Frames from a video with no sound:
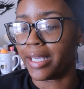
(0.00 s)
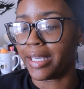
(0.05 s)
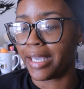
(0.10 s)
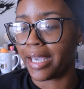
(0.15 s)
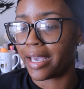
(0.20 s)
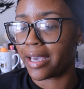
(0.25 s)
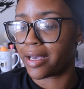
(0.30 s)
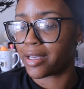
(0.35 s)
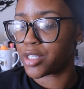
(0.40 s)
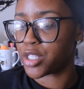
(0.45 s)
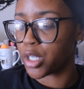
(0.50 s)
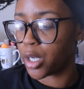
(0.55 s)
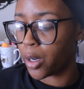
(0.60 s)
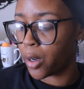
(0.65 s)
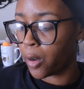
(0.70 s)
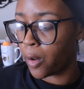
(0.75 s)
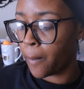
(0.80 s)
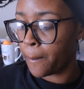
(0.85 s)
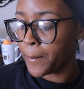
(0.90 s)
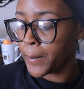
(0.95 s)
yeah,
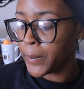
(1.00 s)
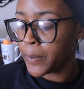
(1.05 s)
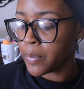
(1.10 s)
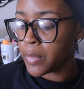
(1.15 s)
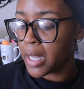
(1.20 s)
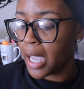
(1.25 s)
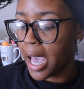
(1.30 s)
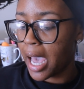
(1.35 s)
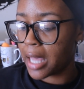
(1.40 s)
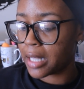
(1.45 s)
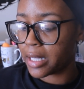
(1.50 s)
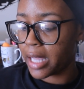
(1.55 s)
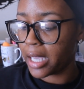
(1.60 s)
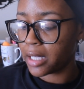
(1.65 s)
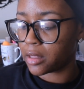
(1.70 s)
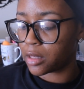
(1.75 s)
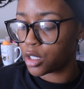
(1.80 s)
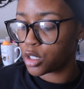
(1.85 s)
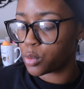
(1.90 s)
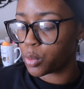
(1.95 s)
so I
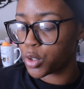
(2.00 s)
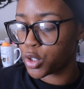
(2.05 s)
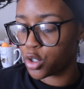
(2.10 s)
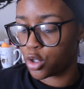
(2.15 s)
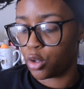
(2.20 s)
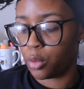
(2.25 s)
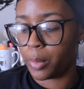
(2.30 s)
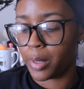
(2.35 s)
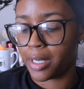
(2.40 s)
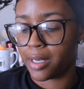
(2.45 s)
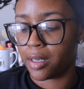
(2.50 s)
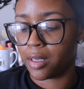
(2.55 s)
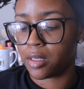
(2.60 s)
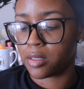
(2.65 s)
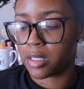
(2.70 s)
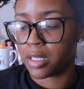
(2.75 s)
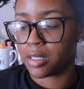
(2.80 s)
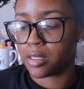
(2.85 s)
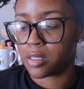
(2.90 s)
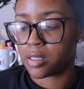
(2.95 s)
like this one too
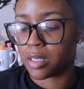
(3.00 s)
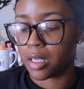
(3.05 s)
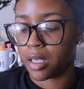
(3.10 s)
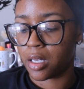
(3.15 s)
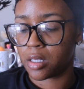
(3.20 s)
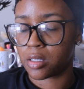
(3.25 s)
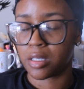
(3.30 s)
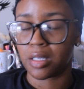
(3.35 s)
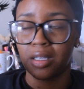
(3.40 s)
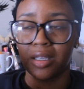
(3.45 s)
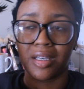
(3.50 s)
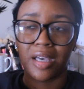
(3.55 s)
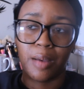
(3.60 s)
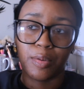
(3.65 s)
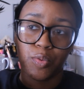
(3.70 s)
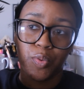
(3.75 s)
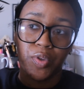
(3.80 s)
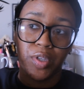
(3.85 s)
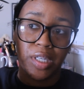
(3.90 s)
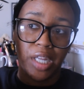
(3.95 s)
because it says it
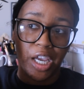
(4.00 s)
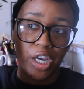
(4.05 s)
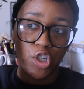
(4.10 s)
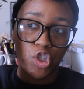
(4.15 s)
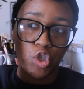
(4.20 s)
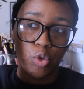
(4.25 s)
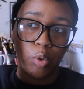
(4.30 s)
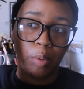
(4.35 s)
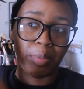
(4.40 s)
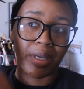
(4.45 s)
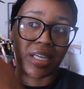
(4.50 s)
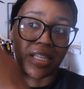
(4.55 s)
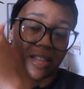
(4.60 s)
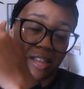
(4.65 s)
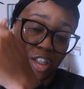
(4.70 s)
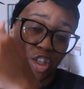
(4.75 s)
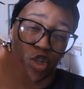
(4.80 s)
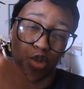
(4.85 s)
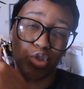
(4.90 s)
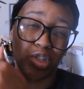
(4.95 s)
comes with an extra one because
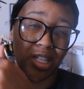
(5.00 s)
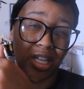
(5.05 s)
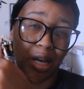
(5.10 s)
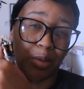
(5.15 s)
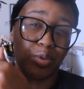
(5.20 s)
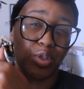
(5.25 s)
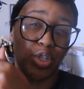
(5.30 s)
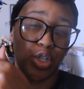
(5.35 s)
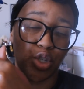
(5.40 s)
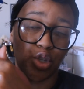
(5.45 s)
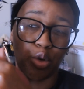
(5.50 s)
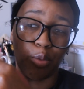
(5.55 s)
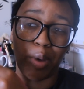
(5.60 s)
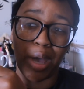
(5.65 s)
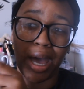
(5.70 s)
this usually comes in a two